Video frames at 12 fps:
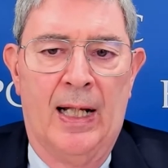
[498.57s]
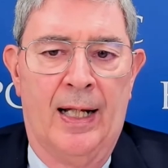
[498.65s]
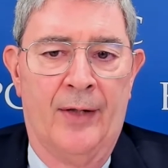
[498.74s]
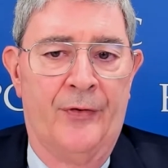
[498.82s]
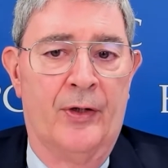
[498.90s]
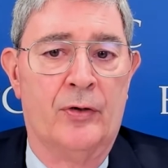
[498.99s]

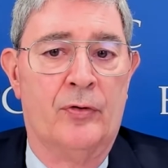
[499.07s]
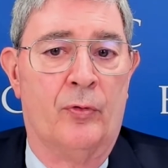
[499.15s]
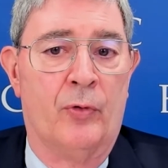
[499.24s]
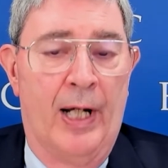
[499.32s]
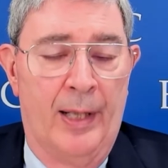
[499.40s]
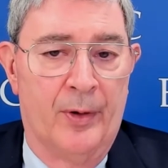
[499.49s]
as a
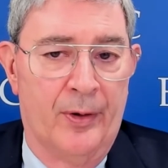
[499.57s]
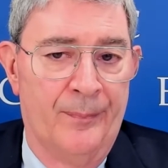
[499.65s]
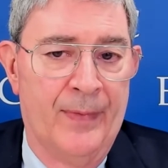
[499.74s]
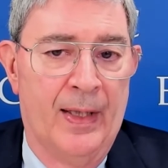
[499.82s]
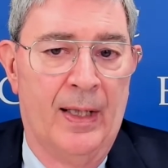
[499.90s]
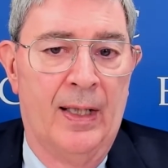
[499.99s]
grammar
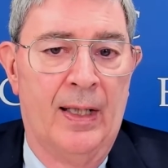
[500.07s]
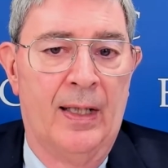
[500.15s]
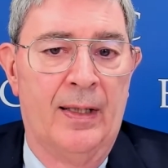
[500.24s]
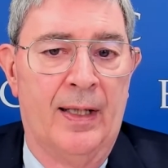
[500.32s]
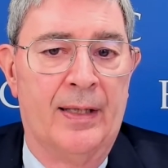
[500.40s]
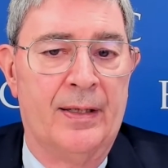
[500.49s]

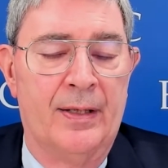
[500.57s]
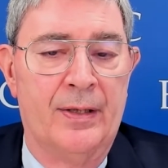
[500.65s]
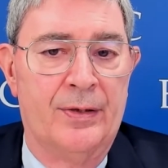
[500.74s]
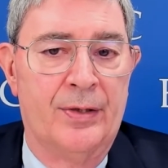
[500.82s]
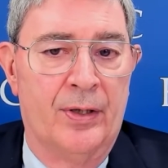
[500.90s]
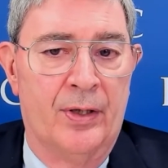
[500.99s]
that can
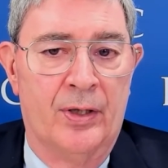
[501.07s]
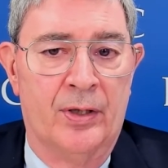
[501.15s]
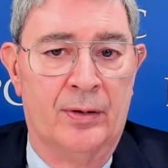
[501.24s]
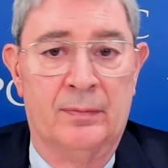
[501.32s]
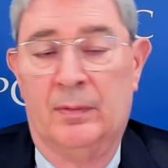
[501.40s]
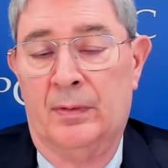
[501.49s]

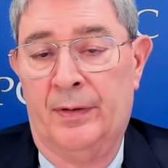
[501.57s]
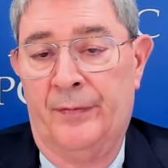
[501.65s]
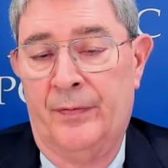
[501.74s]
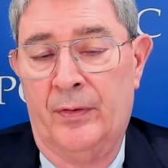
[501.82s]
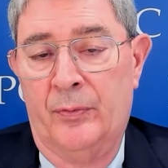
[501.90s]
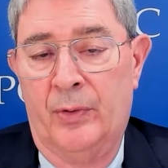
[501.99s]
turn,
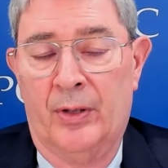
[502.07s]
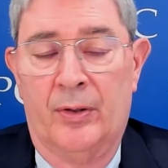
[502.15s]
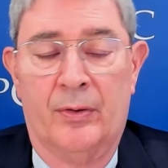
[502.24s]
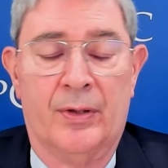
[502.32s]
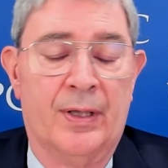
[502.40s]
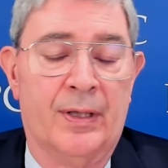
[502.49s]
if you
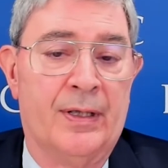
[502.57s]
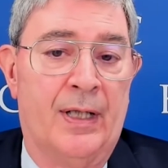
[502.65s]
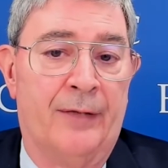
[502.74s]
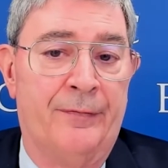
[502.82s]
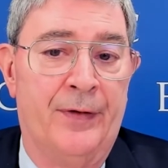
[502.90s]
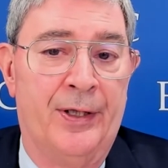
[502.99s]
will,
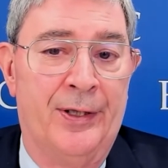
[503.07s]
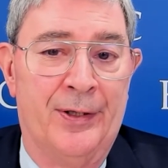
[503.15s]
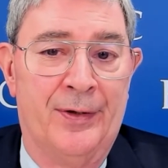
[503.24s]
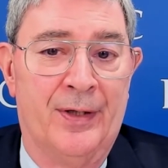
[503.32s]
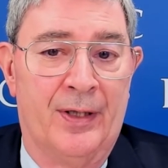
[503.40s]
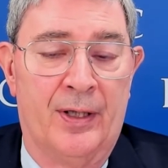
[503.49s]
cacophony
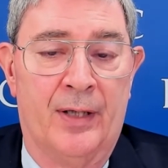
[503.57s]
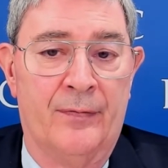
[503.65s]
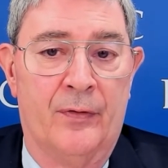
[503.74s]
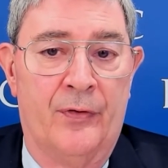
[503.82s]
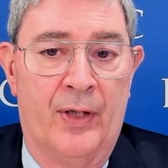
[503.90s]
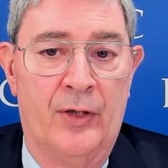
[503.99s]
into
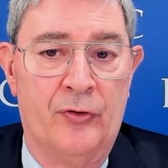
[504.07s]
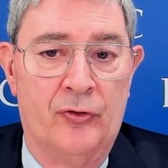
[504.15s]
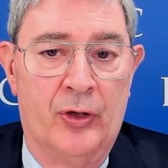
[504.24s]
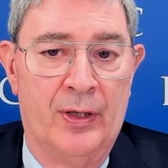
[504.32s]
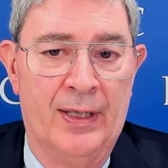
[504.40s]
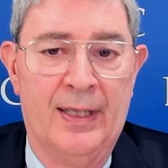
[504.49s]
conversation,